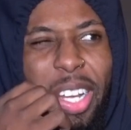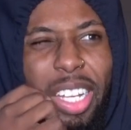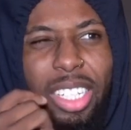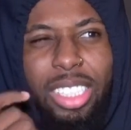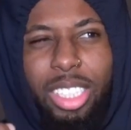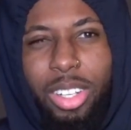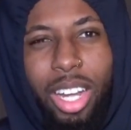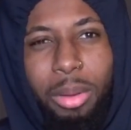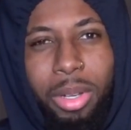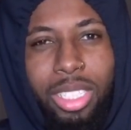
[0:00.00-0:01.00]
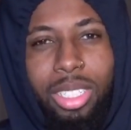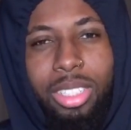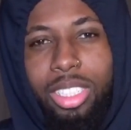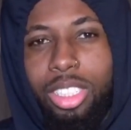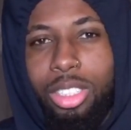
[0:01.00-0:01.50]
is still kind of messed up
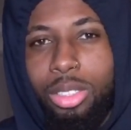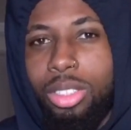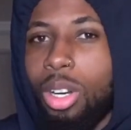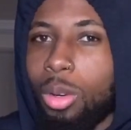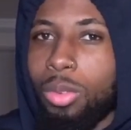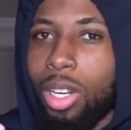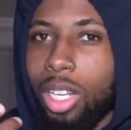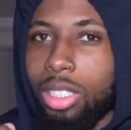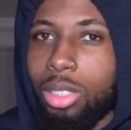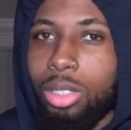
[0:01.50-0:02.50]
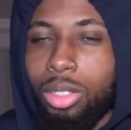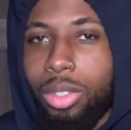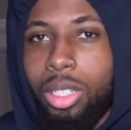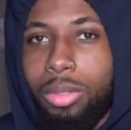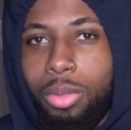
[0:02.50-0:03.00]
because the shoes go for like $200,
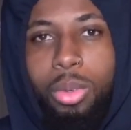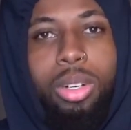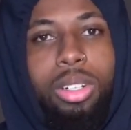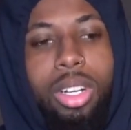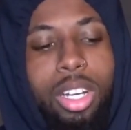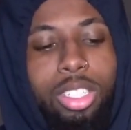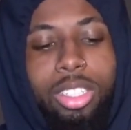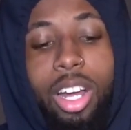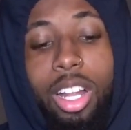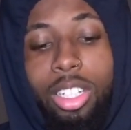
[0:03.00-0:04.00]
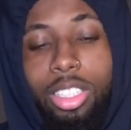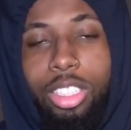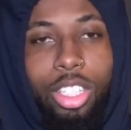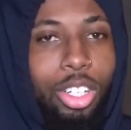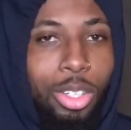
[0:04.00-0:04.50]
$300, $400.
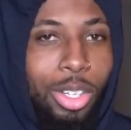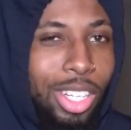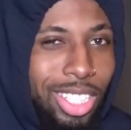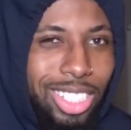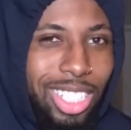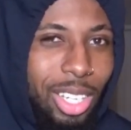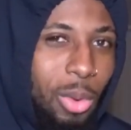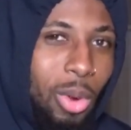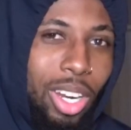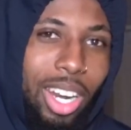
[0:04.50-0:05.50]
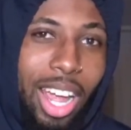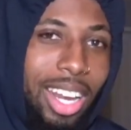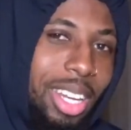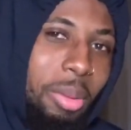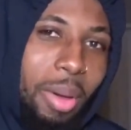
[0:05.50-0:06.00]
So to get
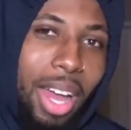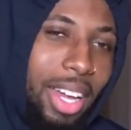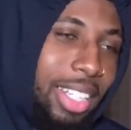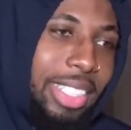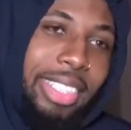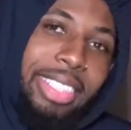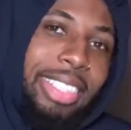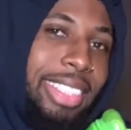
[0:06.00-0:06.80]
$190 back,